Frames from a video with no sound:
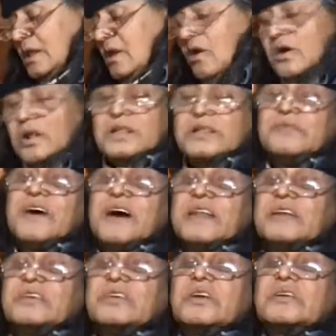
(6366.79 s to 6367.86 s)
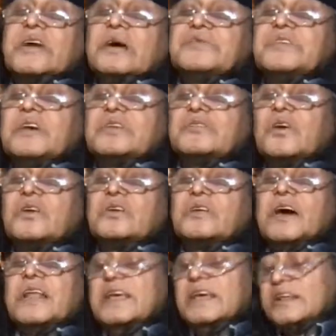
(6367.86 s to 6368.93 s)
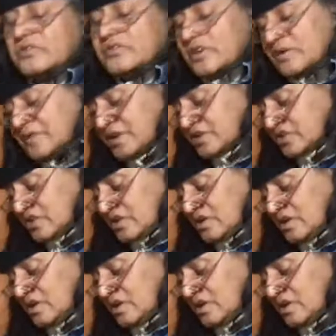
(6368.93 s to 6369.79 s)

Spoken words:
Only the Financial Times has got any reservation